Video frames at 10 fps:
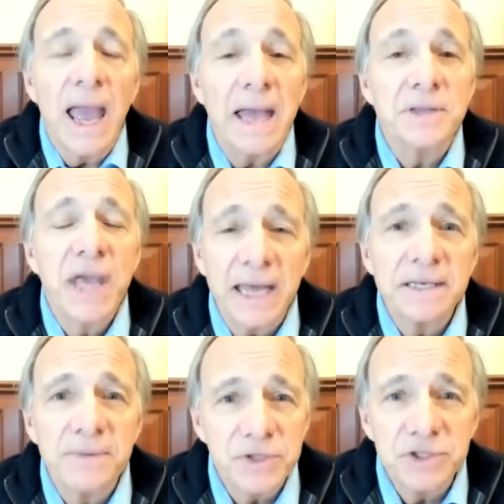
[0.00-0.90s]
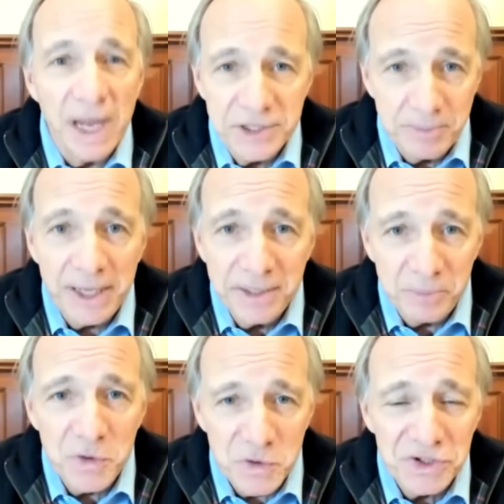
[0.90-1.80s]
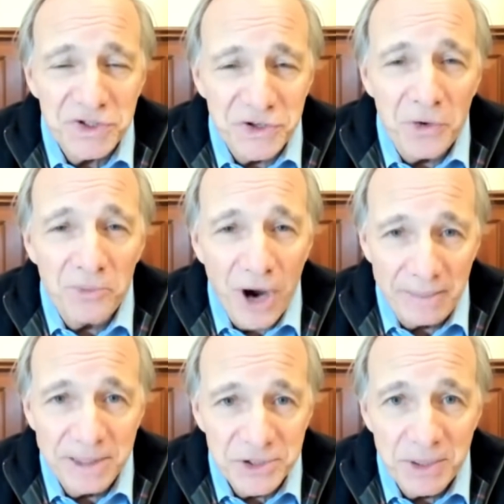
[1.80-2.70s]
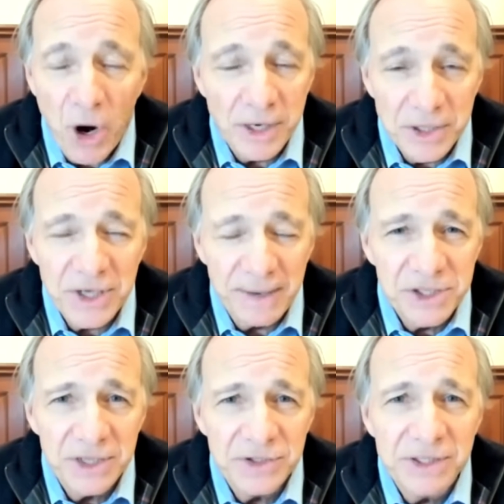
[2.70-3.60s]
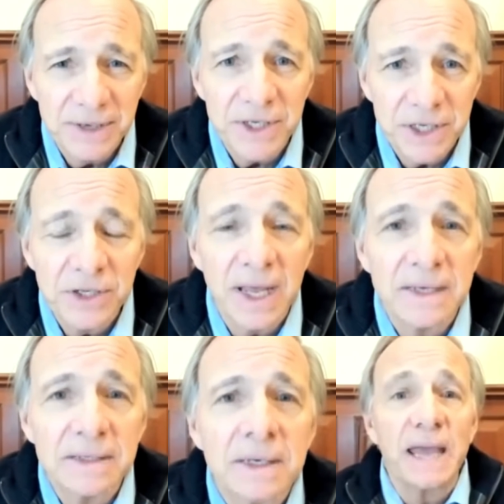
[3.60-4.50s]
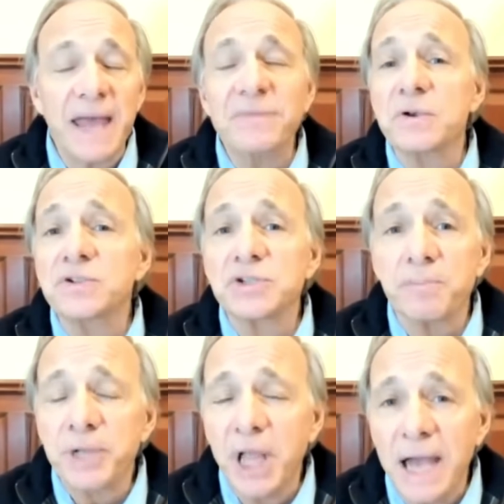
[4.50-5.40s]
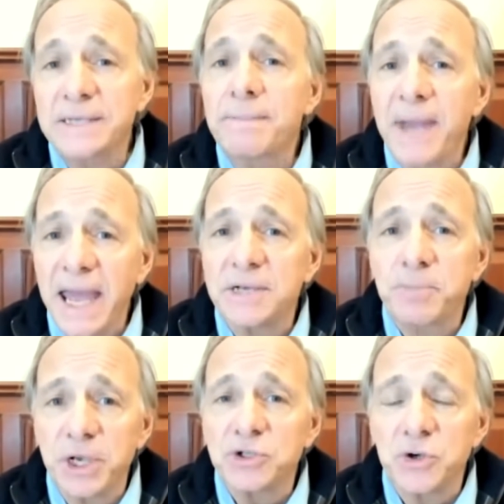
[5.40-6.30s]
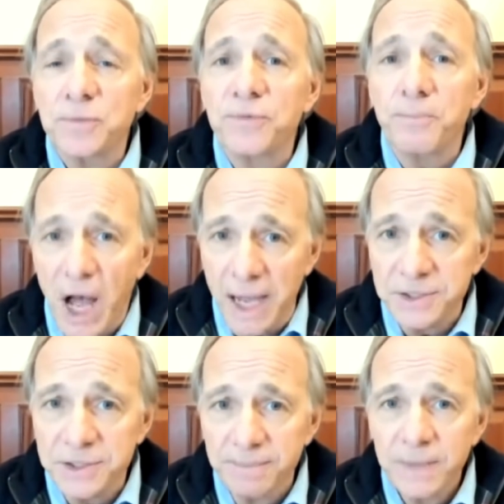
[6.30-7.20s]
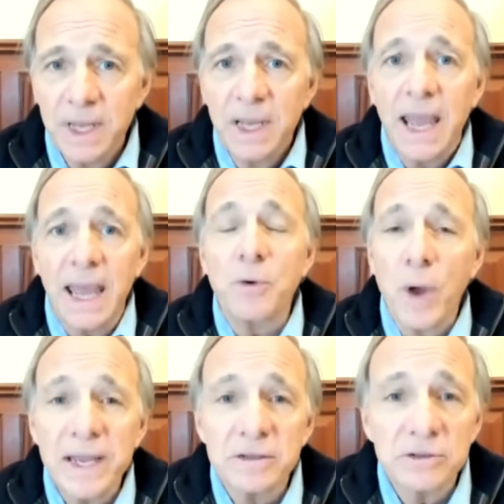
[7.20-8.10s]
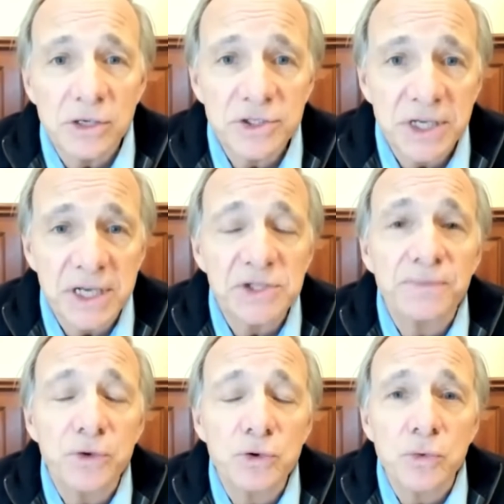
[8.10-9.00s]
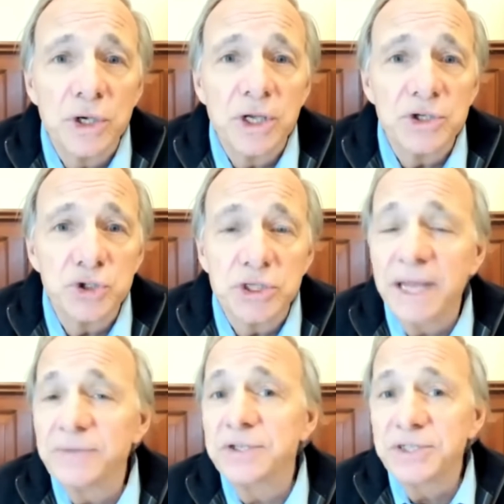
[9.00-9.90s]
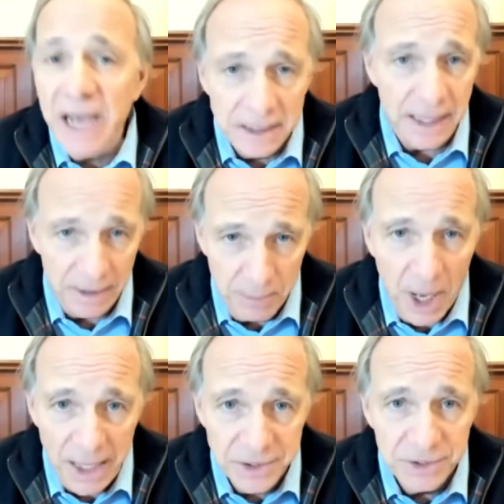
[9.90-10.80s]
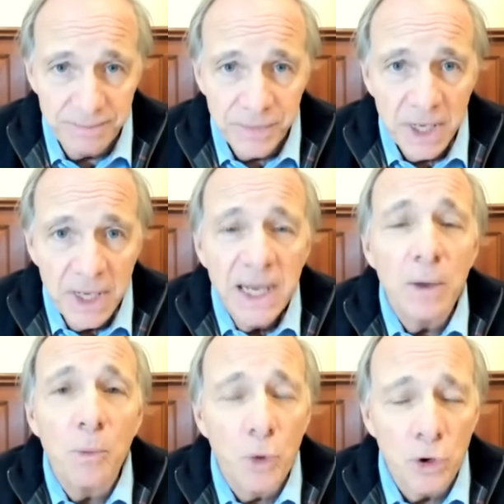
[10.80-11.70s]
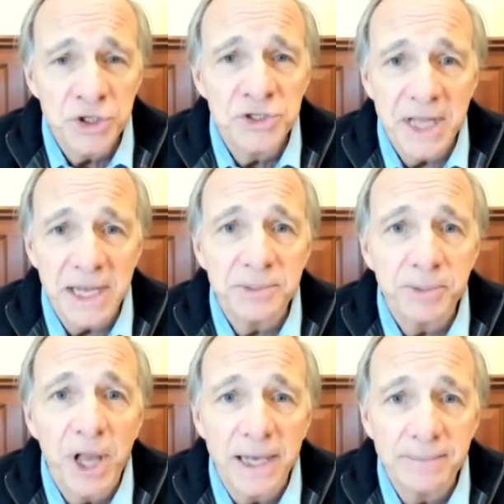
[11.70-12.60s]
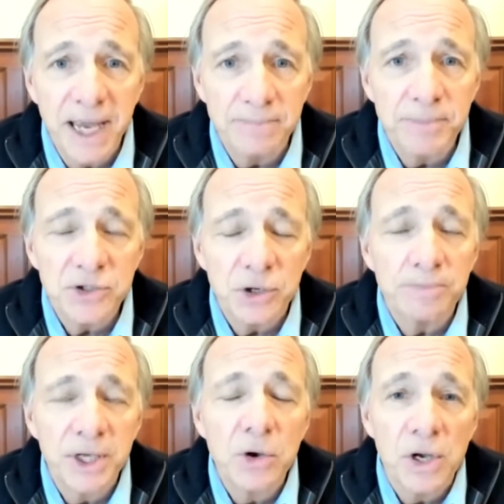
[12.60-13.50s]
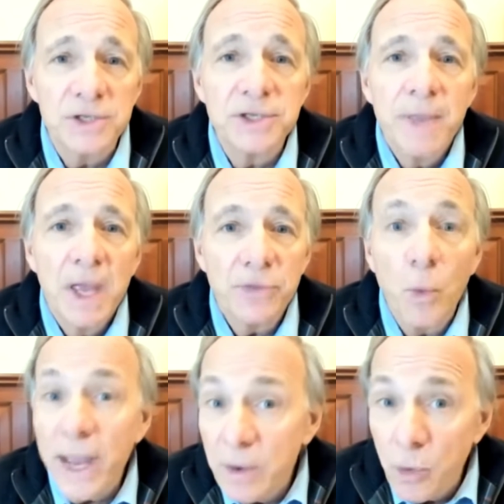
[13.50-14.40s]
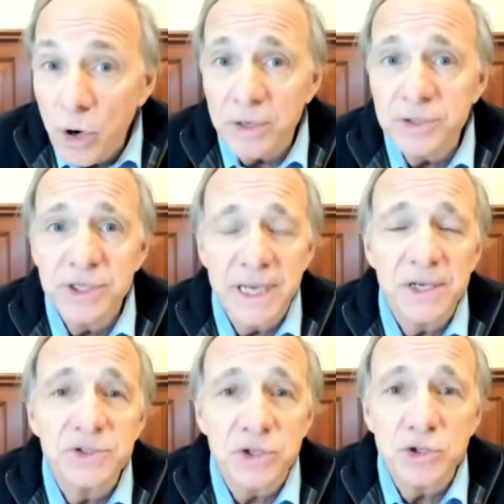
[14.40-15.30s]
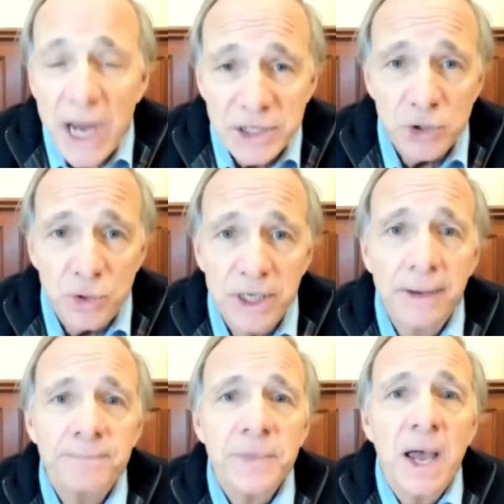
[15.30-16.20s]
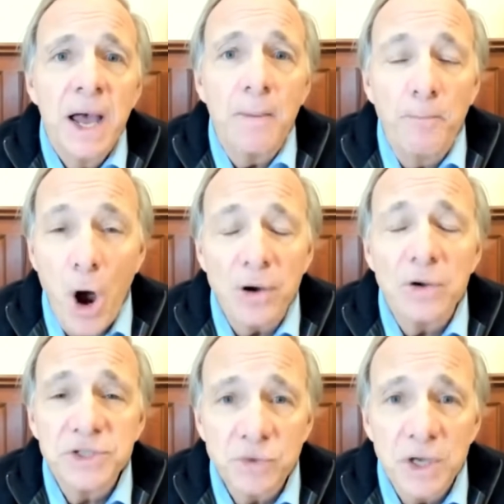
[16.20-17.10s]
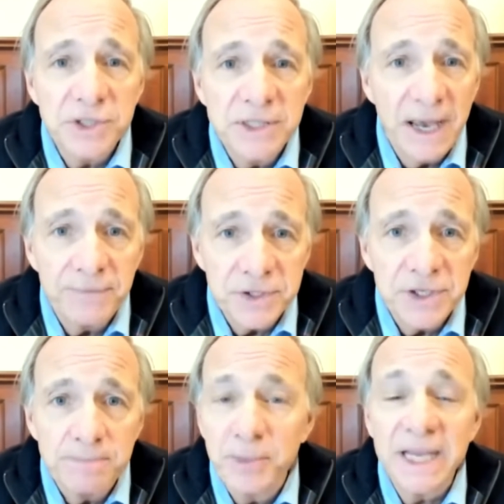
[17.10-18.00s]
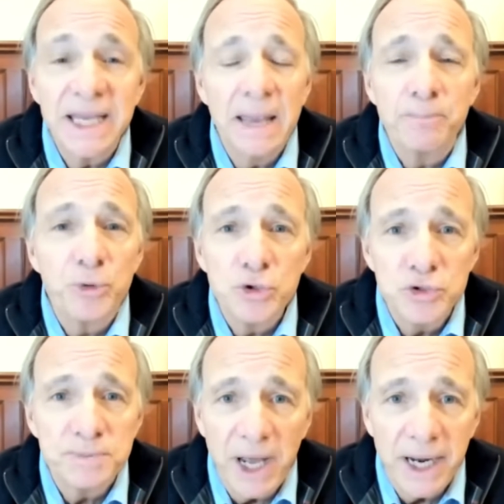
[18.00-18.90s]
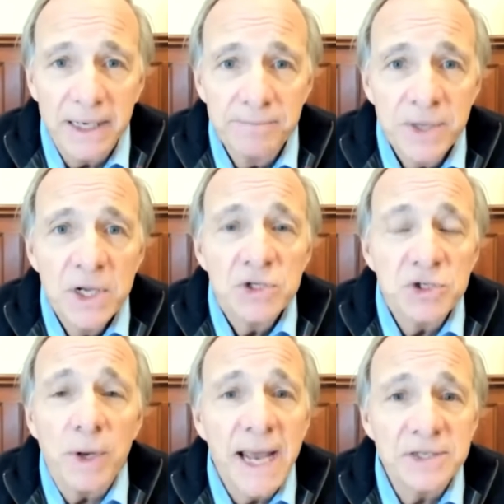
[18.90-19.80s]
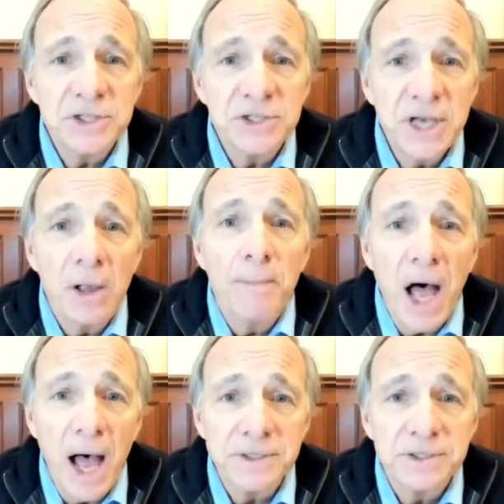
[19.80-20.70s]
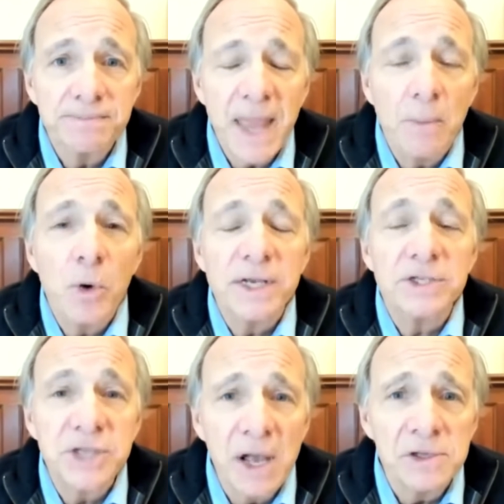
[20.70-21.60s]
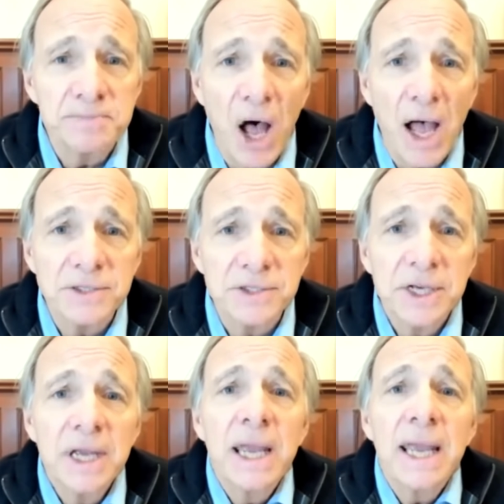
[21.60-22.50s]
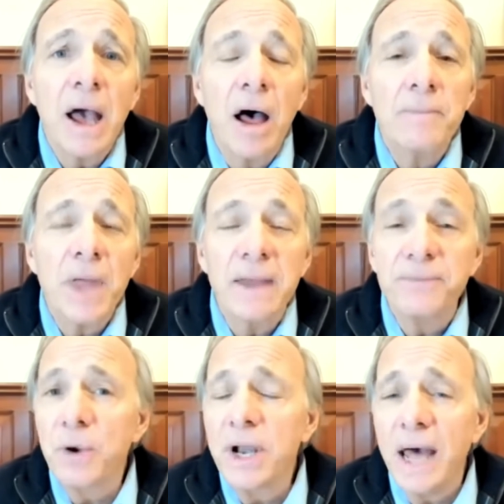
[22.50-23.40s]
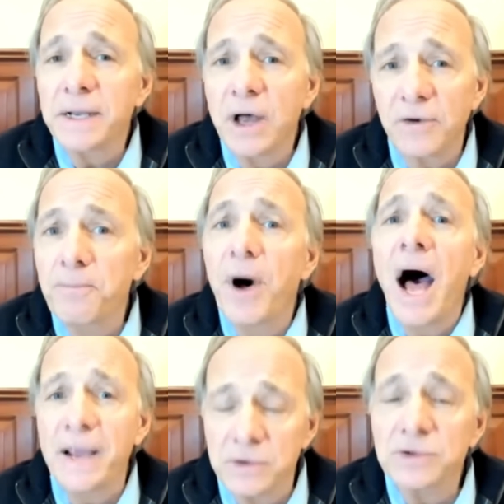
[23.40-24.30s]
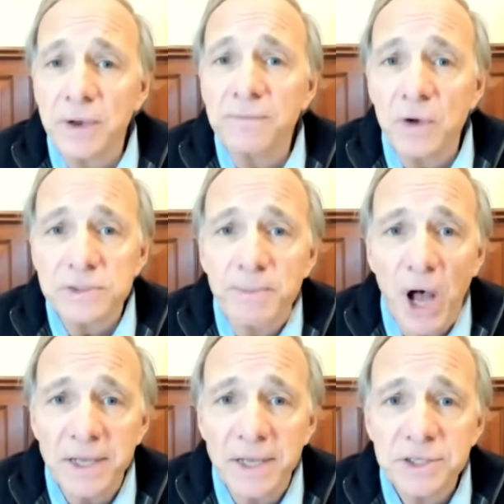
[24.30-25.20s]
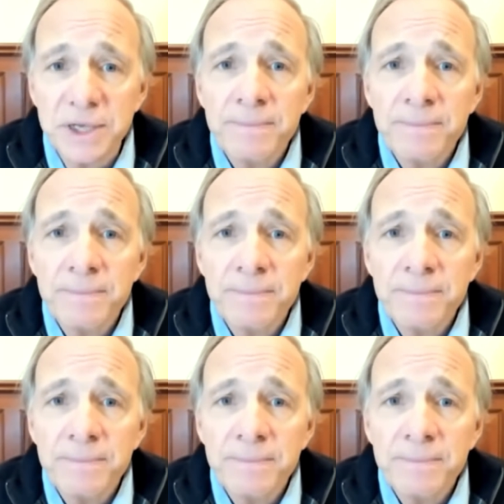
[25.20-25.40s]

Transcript: And yet, if it's not spent, it produces its own problems. The markets have a sensitivity to that. And then there's a supply-demand picture for bonds. And the way it looks is if you should get the selling of bonds, it worsens that supply-demand picture because the way it works is the Treasury borrows and runs a deficit, but it can't produce money. So it has to sell bonds. And when it sells bonds, Um, if there are not enough buyers of those bonds,